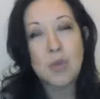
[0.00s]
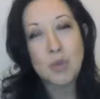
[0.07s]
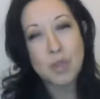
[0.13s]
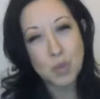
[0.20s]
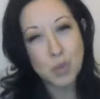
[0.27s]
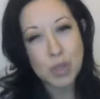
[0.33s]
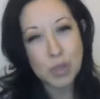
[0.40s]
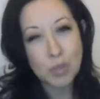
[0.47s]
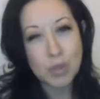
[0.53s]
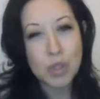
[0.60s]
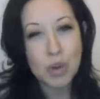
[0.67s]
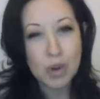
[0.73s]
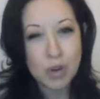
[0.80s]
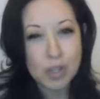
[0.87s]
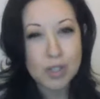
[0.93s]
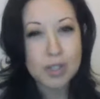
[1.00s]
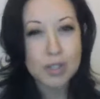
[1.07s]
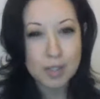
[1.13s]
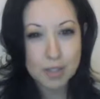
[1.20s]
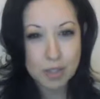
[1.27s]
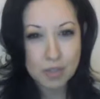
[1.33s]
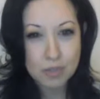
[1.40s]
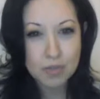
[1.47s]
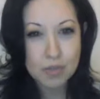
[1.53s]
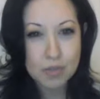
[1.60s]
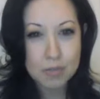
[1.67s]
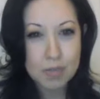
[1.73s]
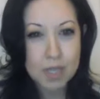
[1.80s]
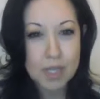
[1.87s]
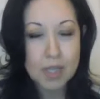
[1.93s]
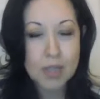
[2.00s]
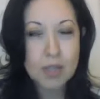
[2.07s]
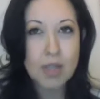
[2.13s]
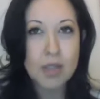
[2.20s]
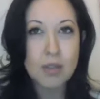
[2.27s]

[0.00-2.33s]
that was a really, really hard decision for me.